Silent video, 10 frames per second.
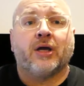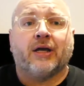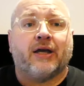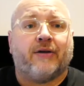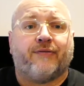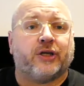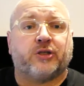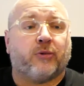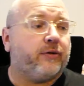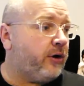If there's,
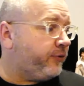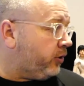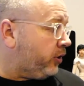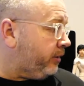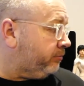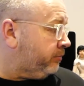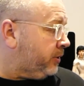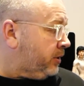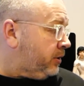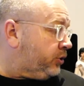I've got like
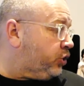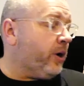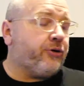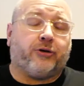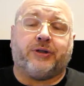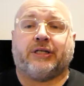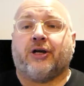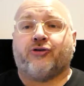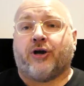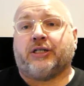200 odd
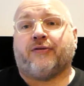soundtracks.